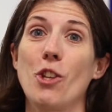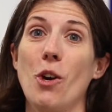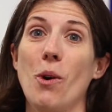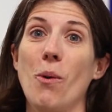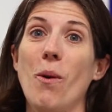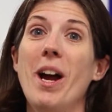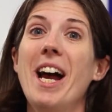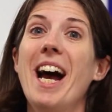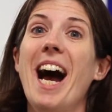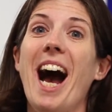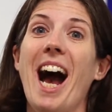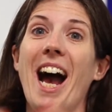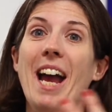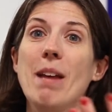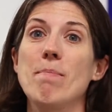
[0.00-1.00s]
So
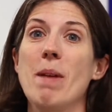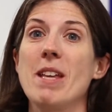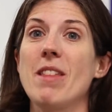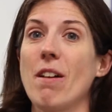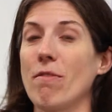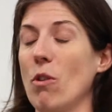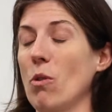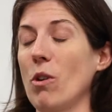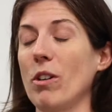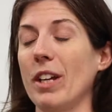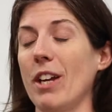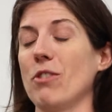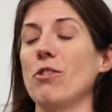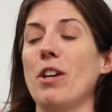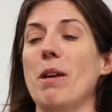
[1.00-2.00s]
I made that phone call
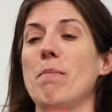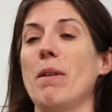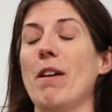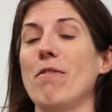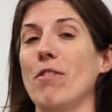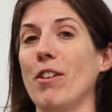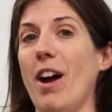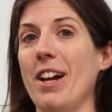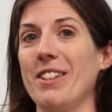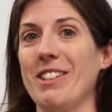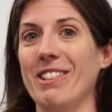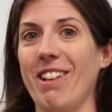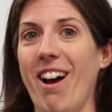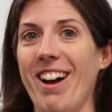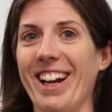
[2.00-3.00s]
yesterday, but I forgot
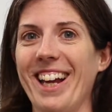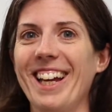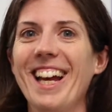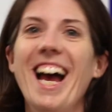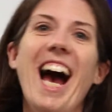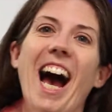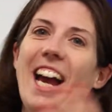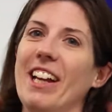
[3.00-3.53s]
to log it.